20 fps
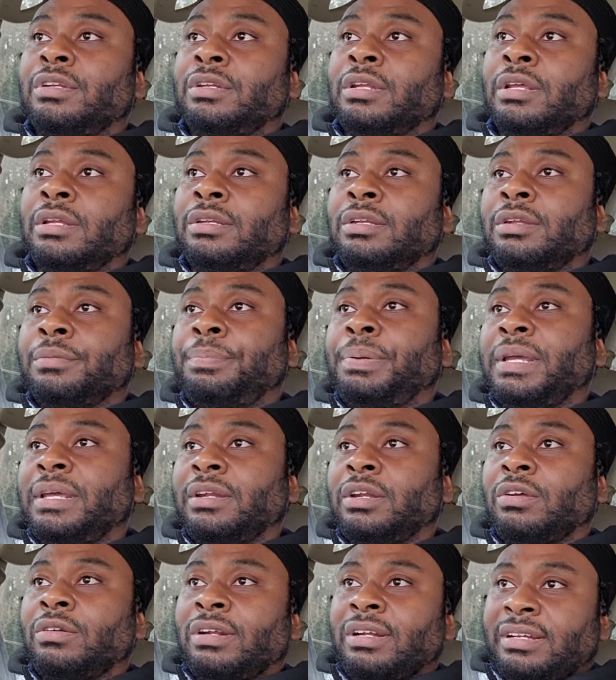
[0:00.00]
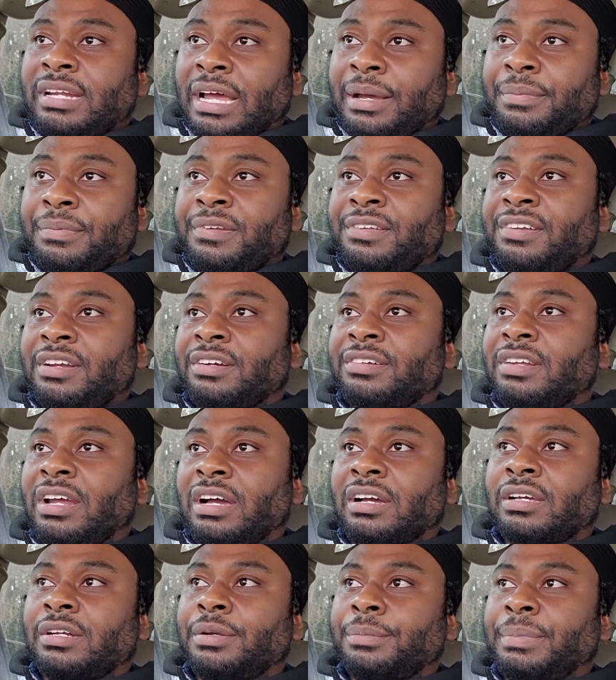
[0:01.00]
depending on the topics they're
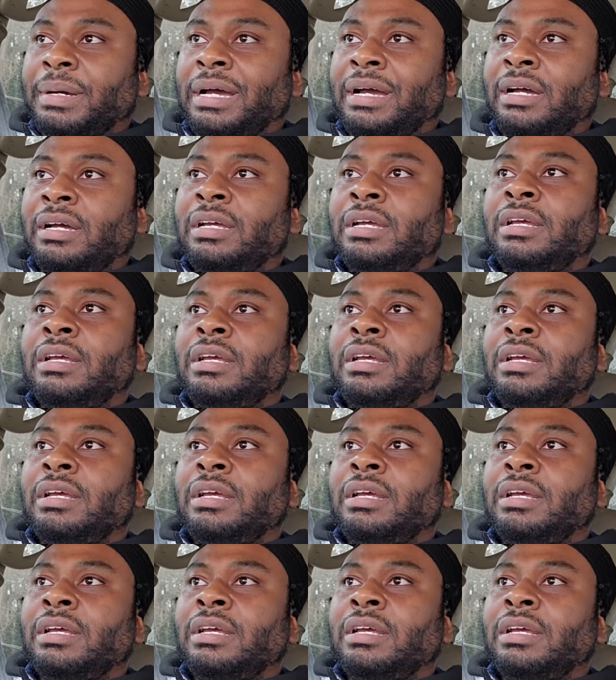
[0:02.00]
talking about,